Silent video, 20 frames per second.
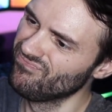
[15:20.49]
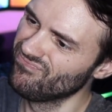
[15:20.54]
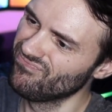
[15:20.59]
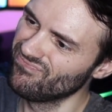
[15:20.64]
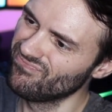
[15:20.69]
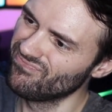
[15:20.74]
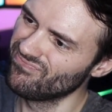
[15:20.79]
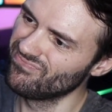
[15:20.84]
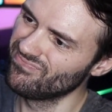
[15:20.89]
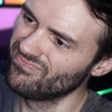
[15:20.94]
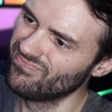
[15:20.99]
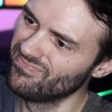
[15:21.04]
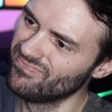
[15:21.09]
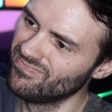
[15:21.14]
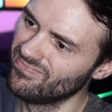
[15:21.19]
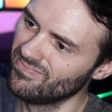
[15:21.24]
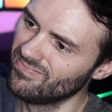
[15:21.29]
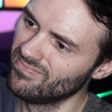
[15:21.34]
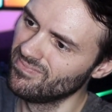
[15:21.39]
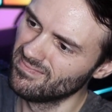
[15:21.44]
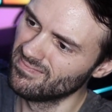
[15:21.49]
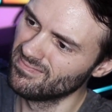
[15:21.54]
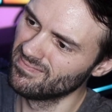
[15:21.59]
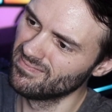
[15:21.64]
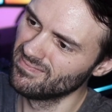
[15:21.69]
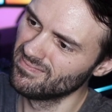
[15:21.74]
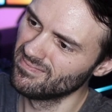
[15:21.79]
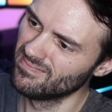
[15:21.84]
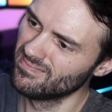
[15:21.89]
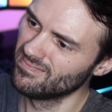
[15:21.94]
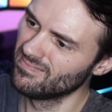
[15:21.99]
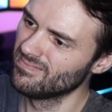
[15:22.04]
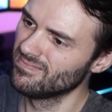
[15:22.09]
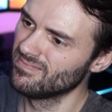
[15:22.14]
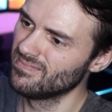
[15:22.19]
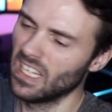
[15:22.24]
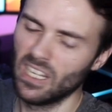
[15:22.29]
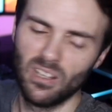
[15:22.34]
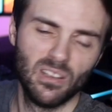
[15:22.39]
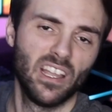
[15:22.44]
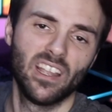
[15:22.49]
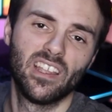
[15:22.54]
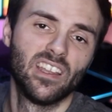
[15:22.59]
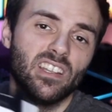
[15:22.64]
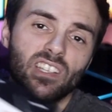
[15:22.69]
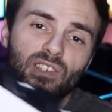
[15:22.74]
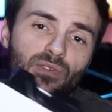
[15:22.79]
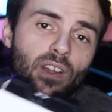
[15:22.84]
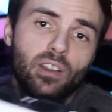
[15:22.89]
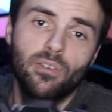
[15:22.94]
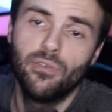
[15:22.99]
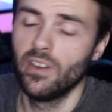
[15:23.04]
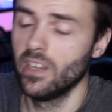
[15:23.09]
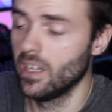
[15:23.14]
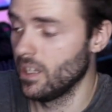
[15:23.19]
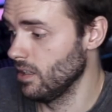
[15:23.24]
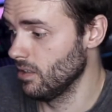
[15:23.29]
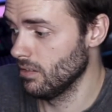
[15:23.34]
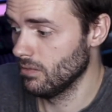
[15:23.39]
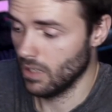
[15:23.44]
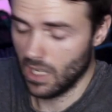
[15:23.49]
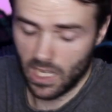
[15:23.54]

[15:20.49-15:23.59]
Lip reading: I don't like it, it's very finicky.